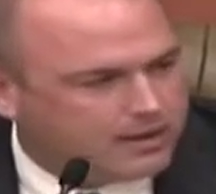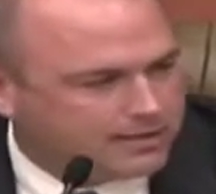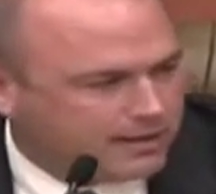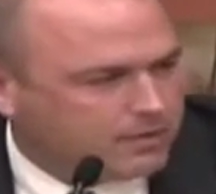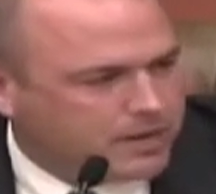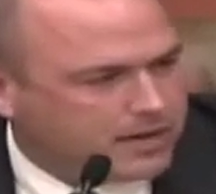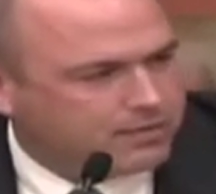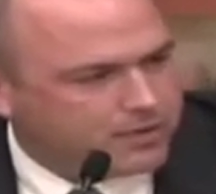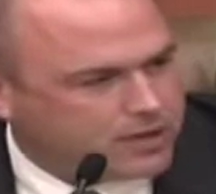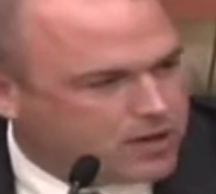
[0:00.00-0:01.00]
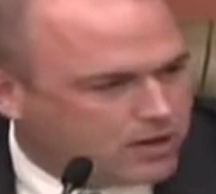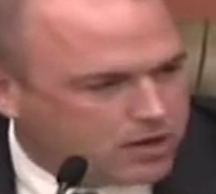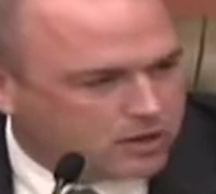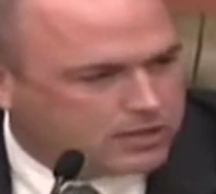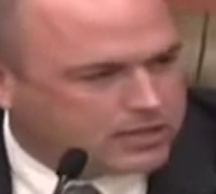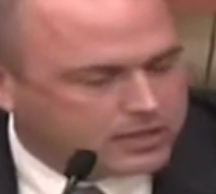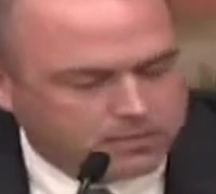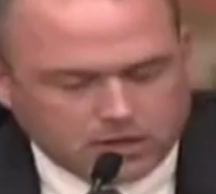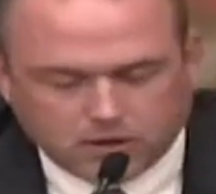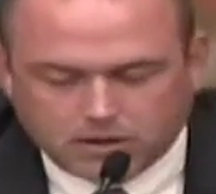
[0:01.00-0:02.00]
little bit different than your adult
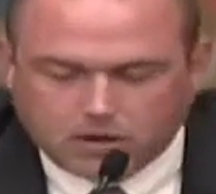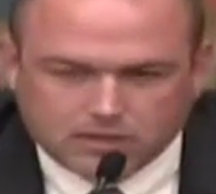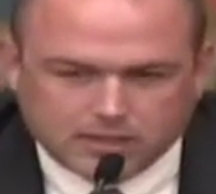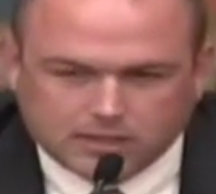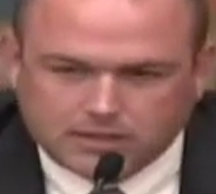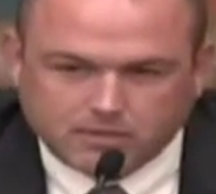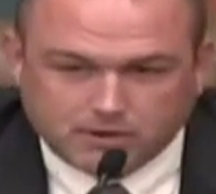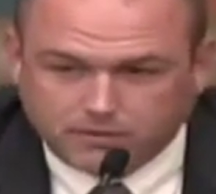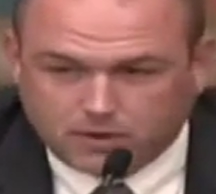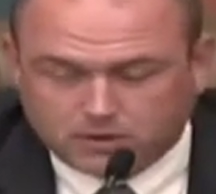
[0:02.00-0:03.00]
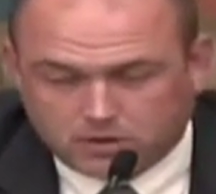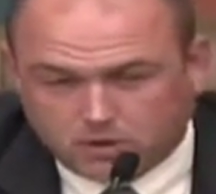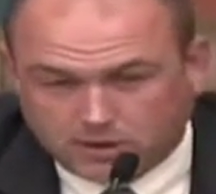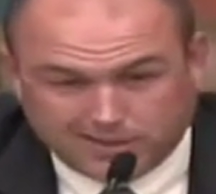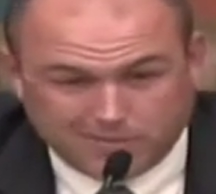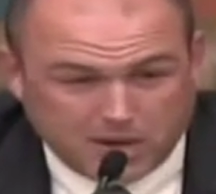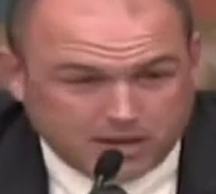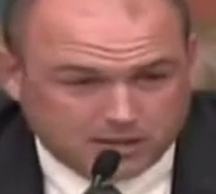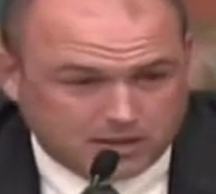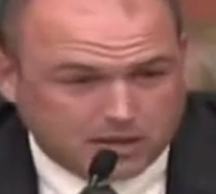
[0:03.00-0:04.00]
system. In your adult system, your first goal is to
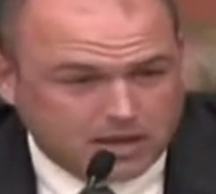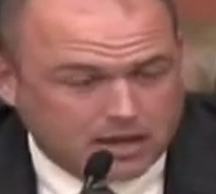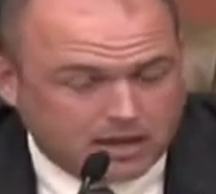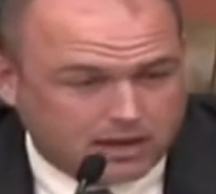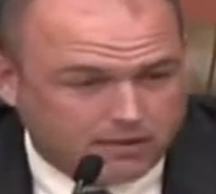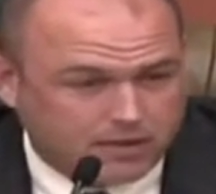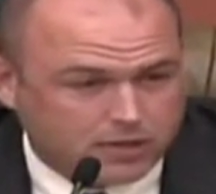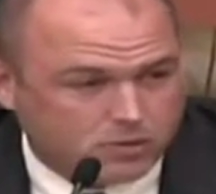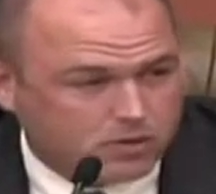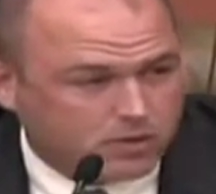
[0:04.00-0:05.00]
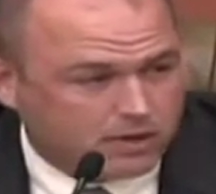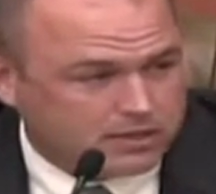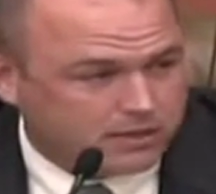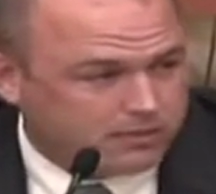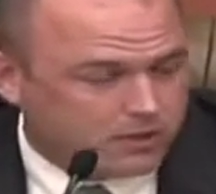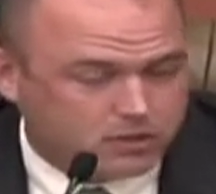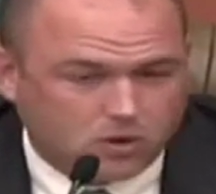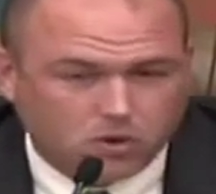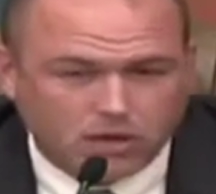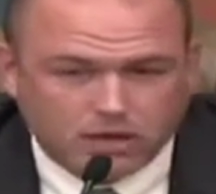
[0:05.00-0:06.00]
punish an individual, whereas your first
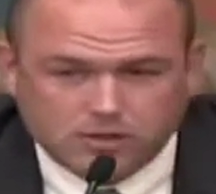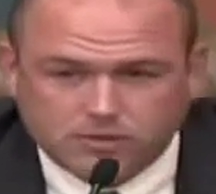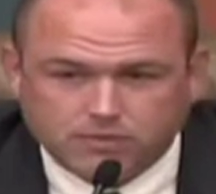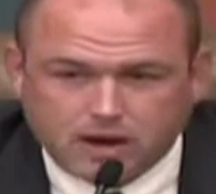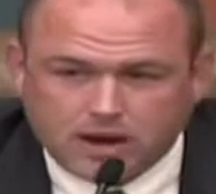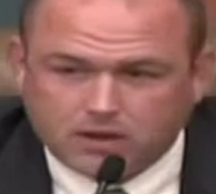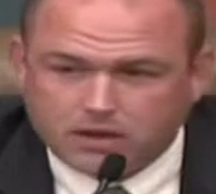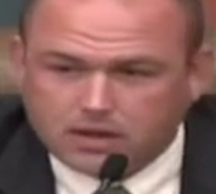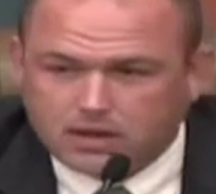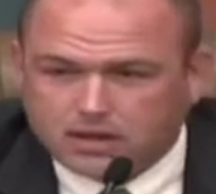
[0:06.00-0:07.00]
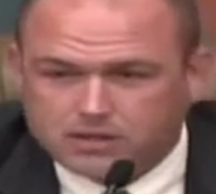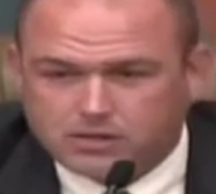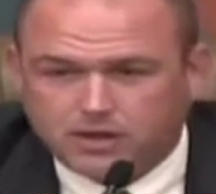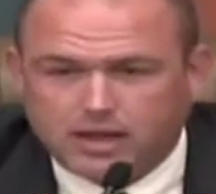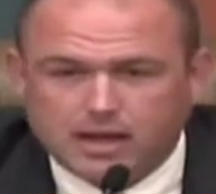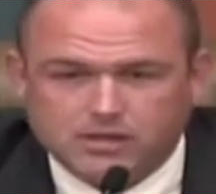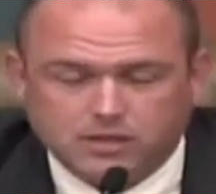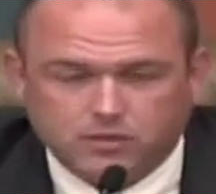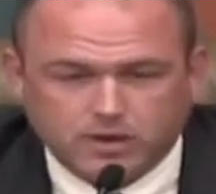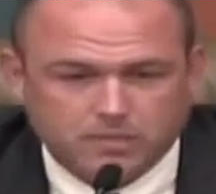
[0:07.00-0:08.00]
goal in a juvenile adjudication
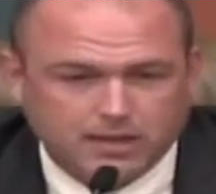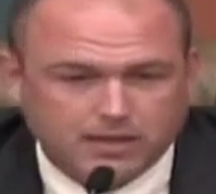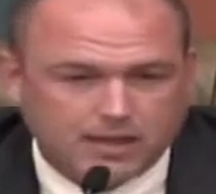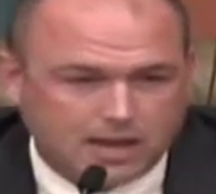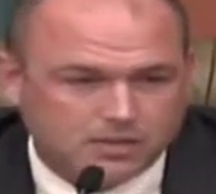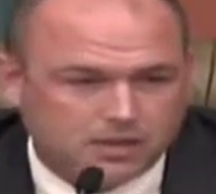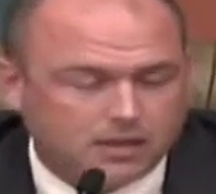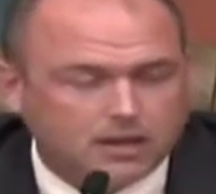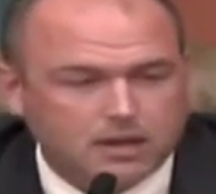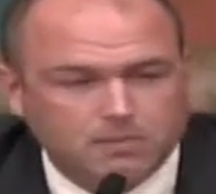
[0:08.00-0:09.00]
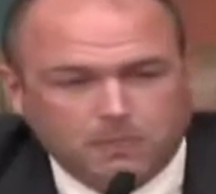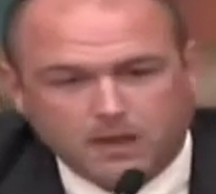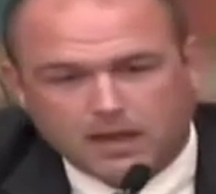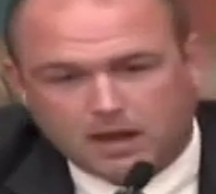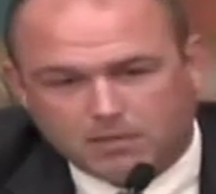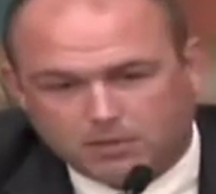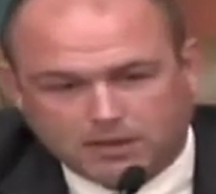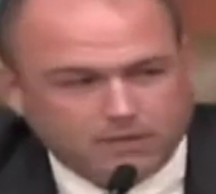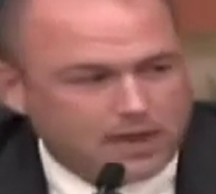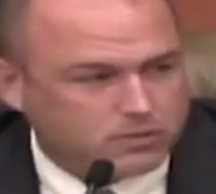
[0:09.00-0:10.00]
is rehabilitation. And I
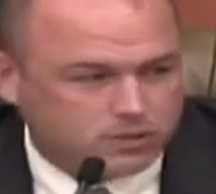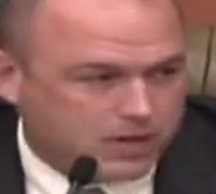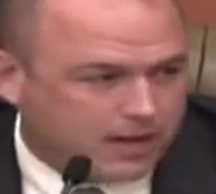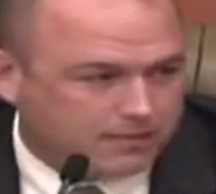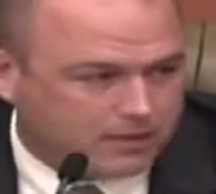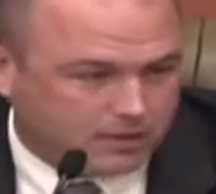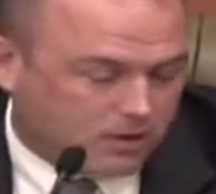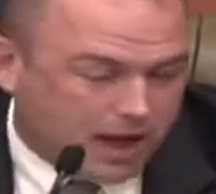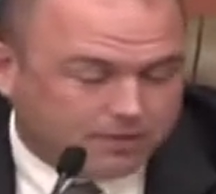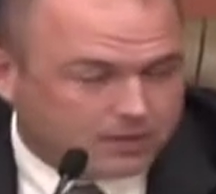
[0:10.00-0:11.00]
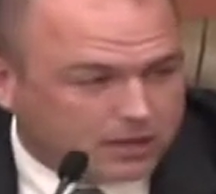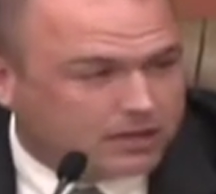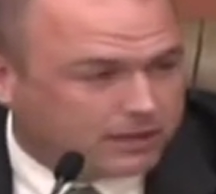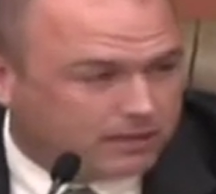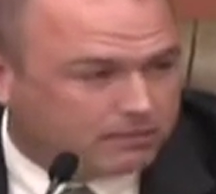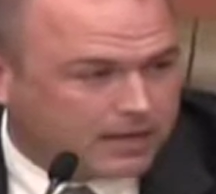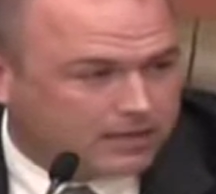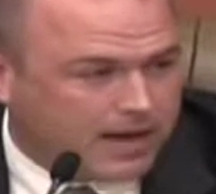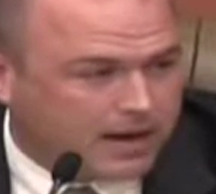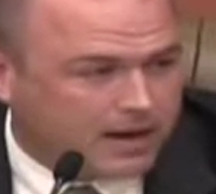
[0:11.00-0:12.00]
believe that's what you have to look at
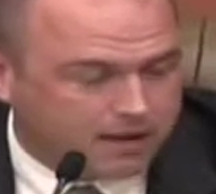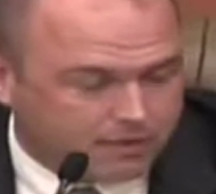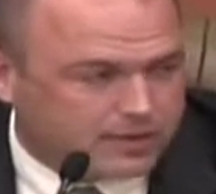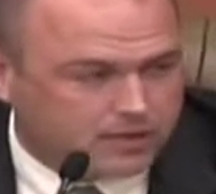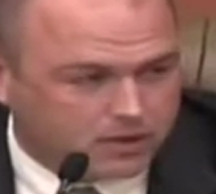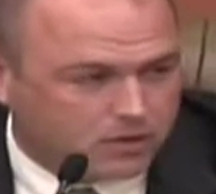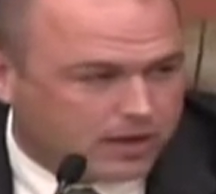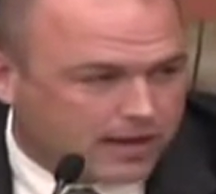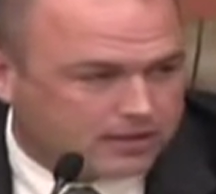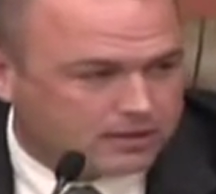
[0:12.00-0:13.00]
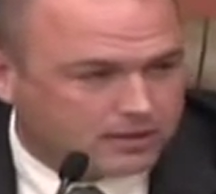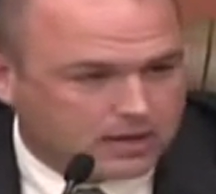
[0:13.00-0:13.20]
that in every single case,